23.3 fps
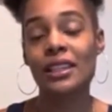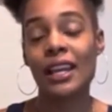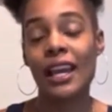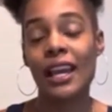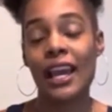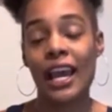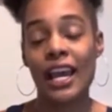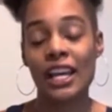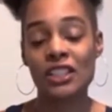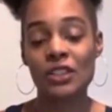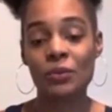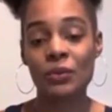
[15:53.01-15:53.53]

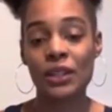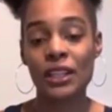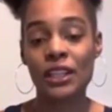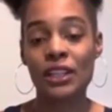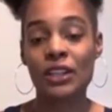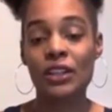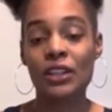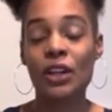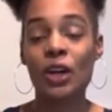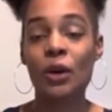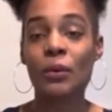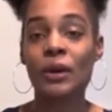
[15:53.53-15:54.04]
as we
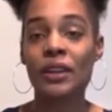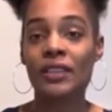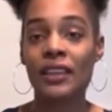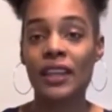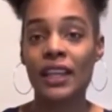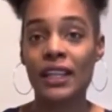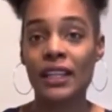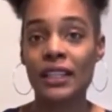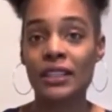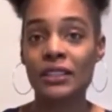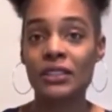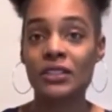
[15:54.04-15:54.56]
go
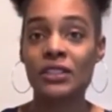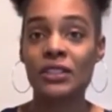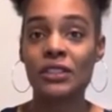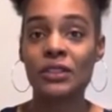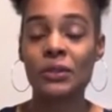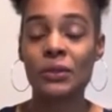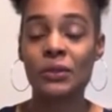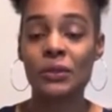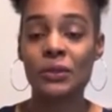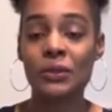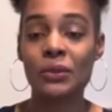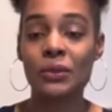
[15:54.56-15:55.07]
within
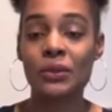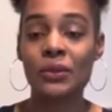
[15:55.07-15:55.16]
to